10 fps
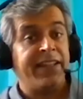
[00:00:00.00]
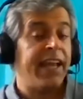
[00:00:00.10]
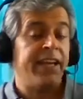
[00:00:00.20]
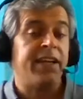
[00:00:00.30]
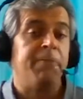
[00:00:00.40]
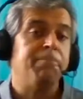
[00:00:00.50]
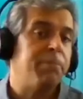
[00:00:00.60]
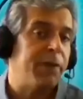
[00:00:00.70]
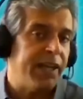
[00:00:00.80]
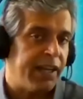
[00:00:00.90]
and then it
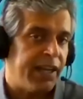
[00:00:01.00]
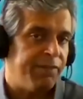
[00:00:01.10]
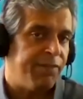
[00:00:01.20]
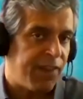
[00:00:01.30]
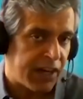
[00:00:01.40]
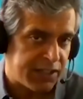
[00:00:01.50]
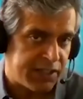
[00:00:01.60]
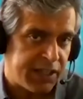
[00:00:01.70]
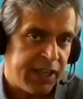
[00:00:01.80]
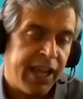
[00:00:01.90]
completely
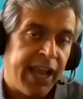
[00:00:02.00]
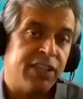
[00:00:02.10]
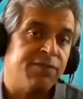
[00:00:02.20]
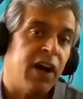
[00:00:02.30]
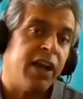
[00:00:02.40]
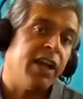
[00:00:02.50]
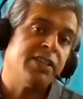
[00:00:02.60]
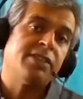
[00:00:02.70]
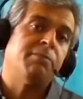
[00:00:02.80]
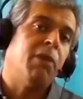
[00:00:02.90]
fluttered as far
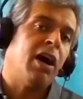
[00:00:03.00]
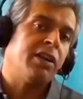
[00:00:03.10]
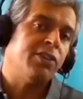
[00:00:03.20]
as the